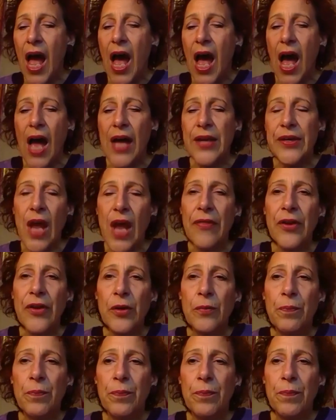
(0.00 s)

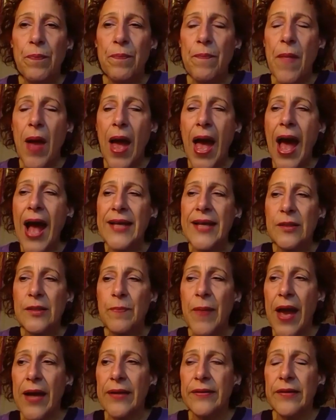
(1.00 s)
Another
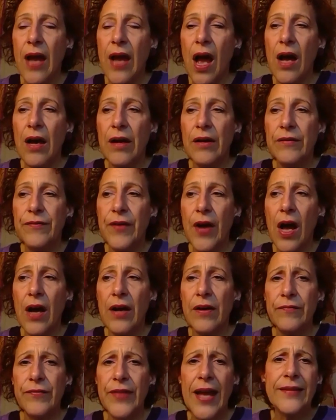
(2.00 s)
aspect of
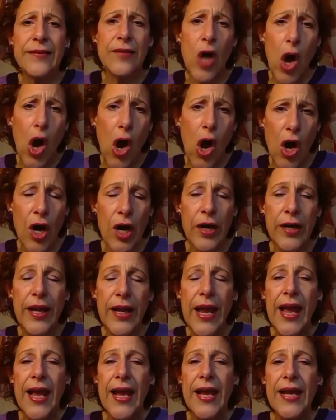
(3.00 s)
that's hard
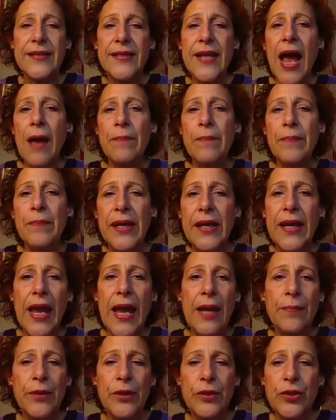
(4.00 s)
is not being
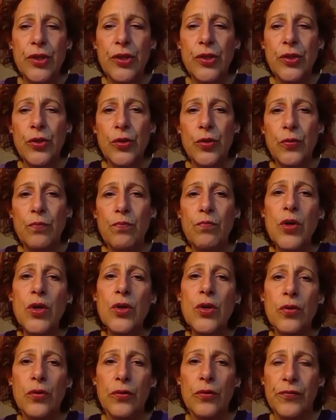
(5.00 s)
able to
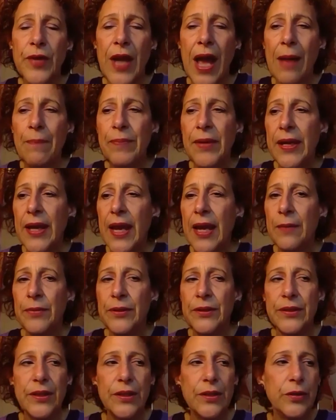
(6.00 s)
move, not being able
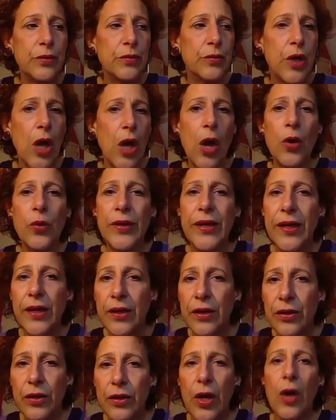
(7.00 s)
to go
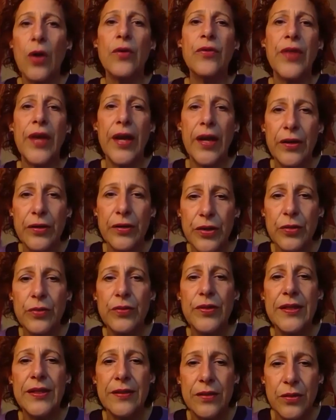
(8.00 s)
here, go there, do
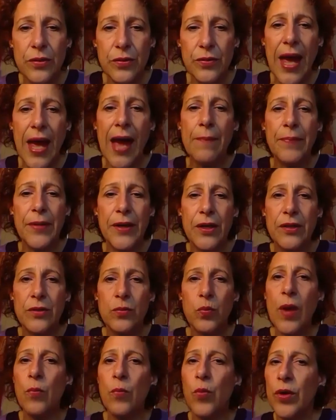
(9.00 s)
this, do that, because
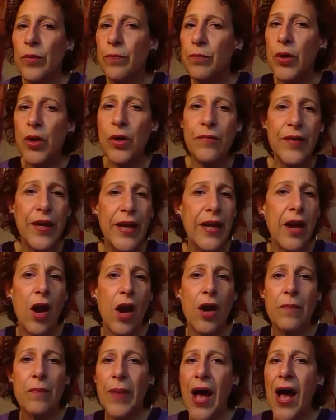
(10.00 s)
when we're moving,
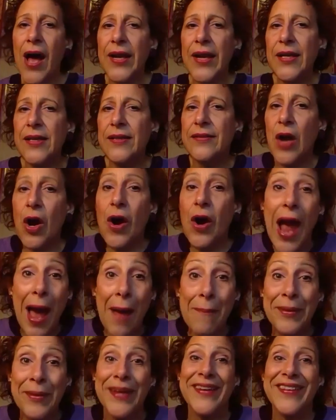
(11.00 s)
our bodies are
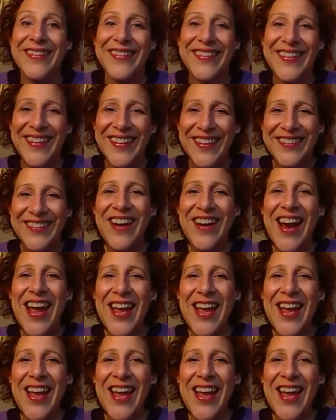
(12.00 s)
happy, right?